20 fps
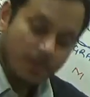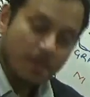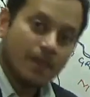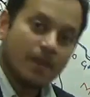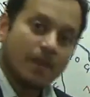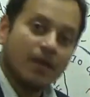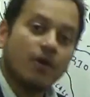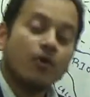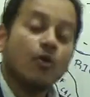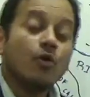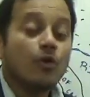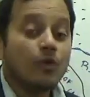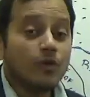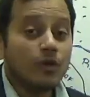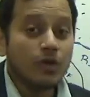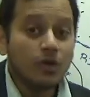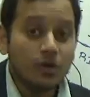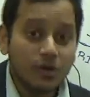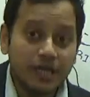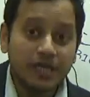now
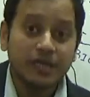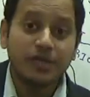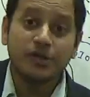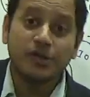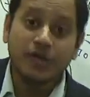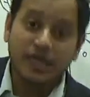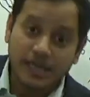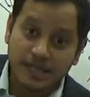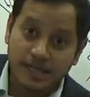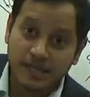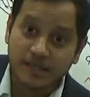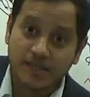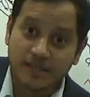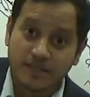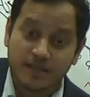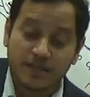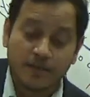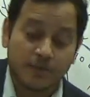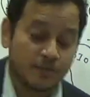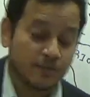look in your atlas
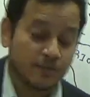now.